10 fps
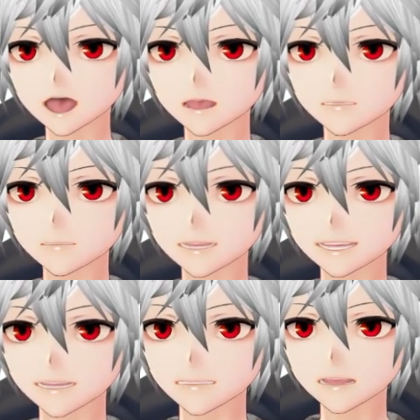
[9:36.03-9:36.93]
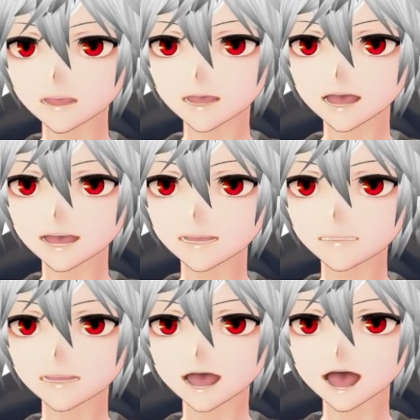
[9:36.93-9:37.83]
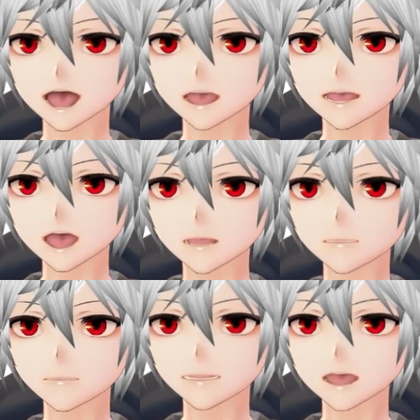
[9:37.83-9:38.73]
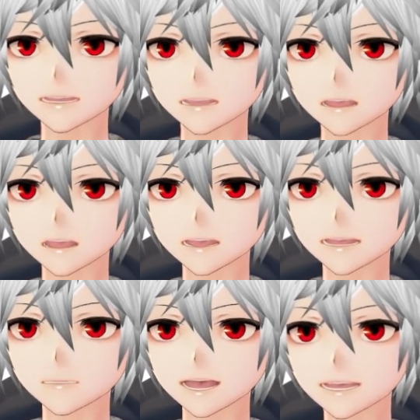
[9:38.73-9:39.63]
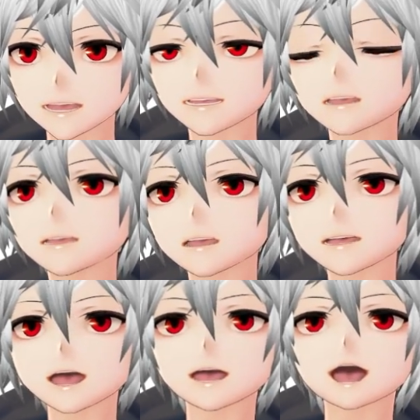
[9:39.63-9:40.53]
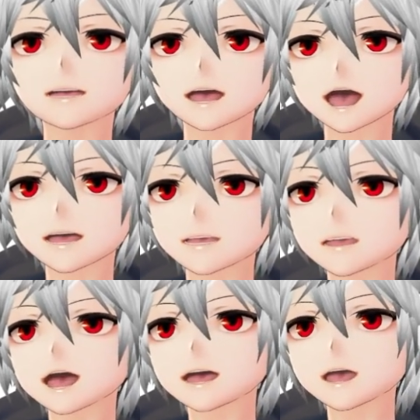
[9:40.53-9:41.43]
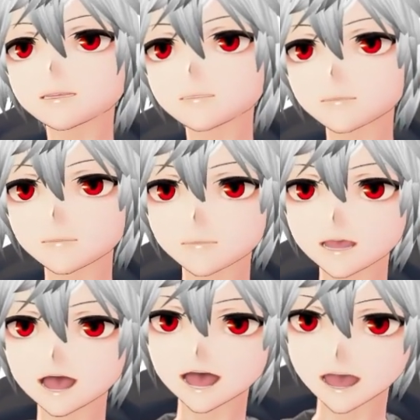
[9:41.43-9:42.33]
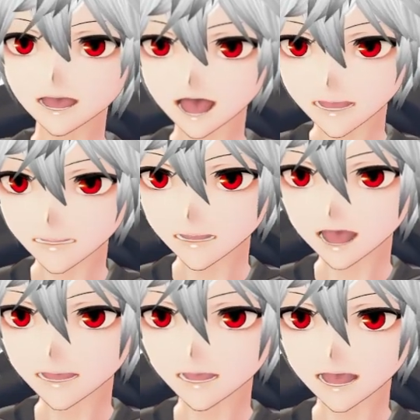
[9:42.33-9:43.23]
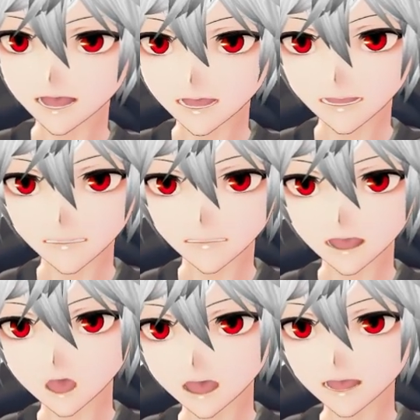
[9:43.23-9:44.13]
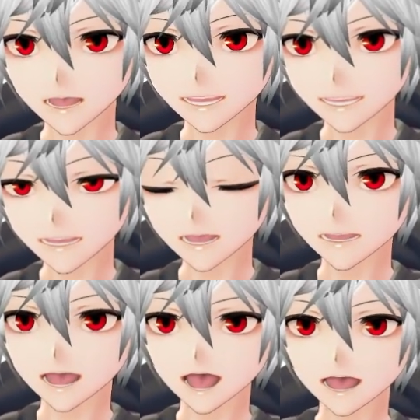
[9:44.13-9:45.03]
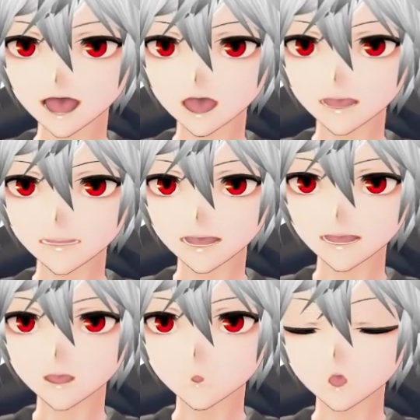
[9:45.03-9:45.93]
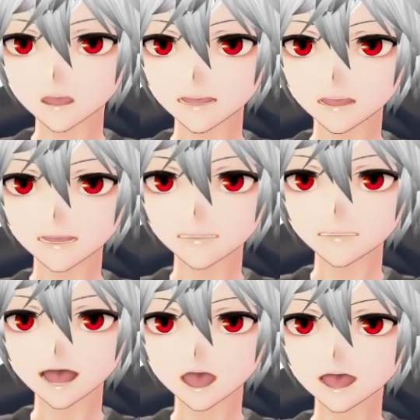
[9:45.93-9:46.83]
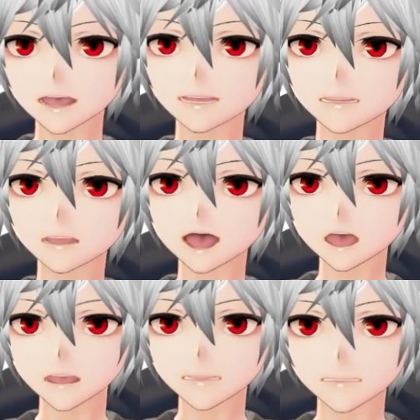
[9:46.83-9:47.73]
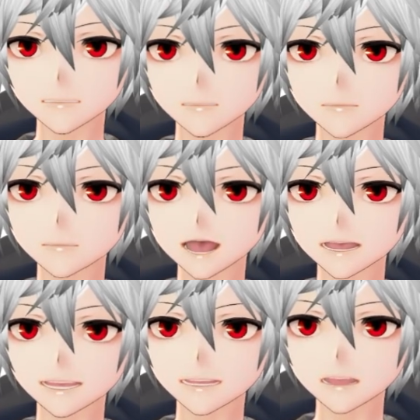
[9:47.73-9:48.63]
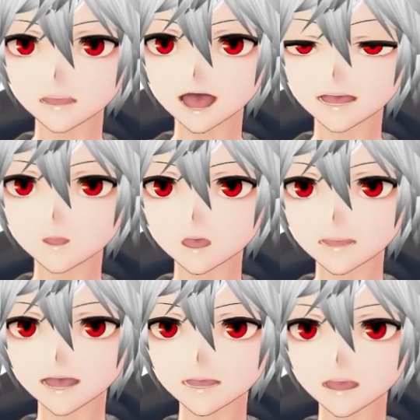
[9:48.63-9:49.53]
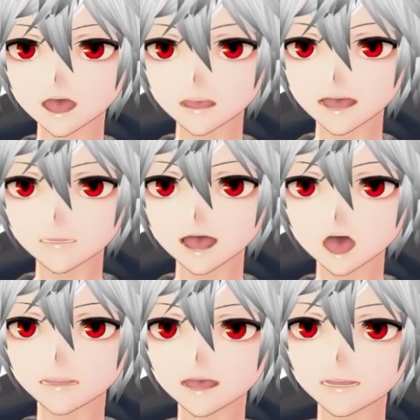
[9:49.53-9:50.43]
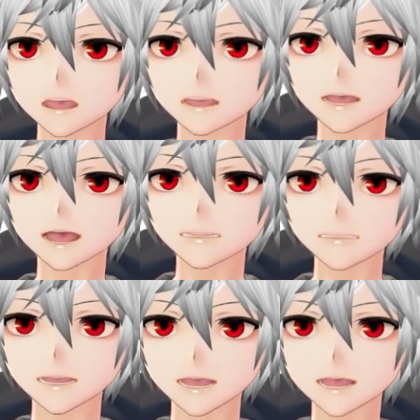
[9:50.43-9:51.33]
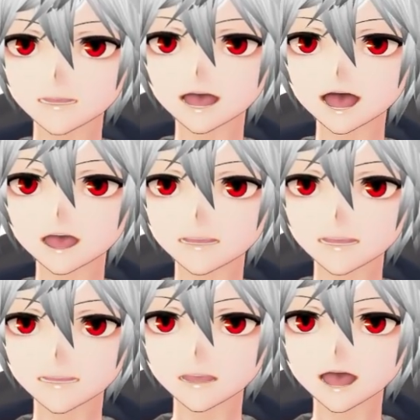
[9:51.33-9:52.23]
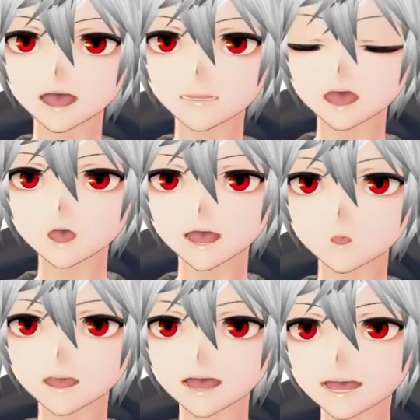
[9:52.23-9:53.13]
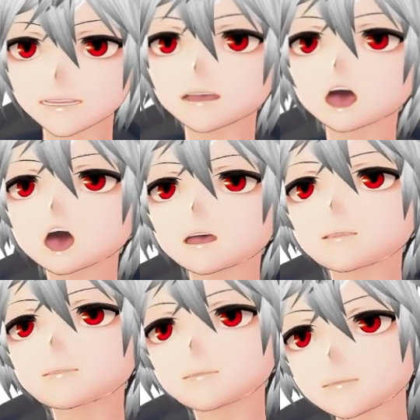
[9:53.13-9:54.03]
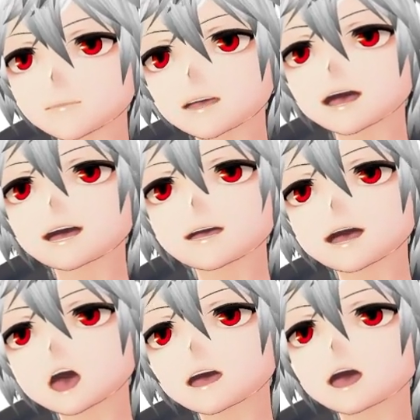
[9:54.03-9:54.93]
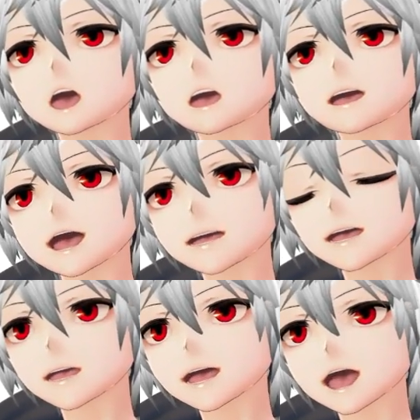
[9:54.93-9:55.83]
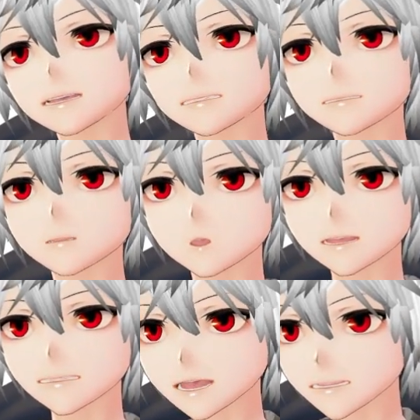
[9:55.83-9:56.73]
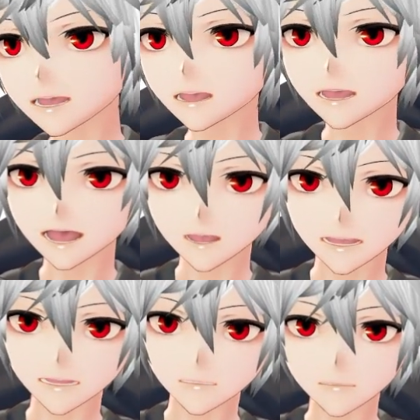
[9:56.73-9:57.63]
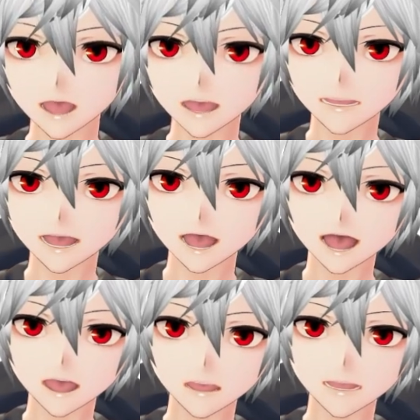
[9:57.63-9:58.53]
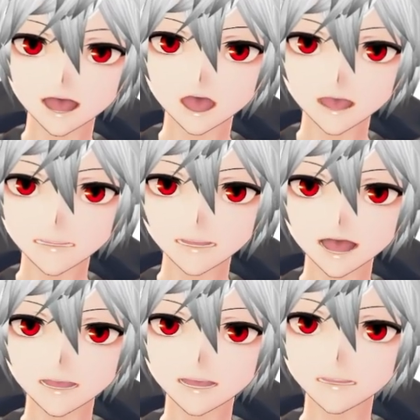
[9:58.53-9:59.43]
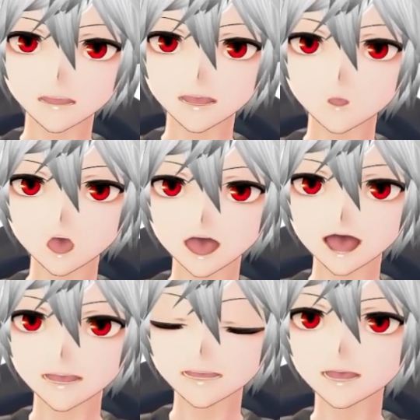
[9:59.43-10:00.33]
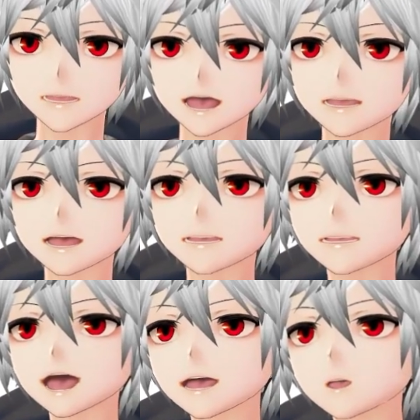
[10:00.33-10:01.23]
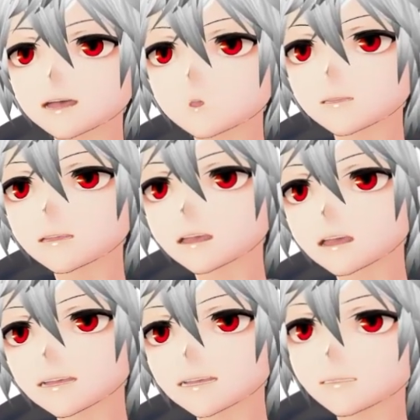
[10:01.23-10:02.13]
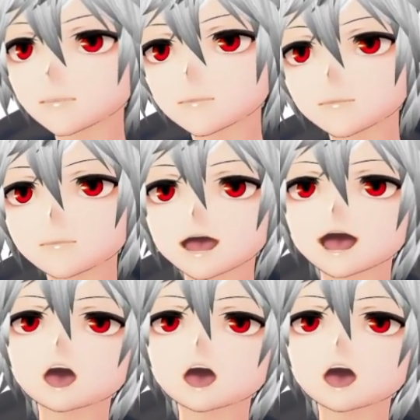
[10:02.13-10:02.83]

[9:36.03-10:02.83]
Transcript: Change the recast time. Yep. Adventure board. Okay, adventure board. The following one carried out adventure board. Gacha tickets will be added to the completion rewards of some adventure boards. Adventure rank board, weapon board. Those who have already received the completion reward board. Okay, so They're giving out more gacha tickets, which is very good. Depending on the number of completions on the adventure, we will add achievements that will allow you to earn. Oh,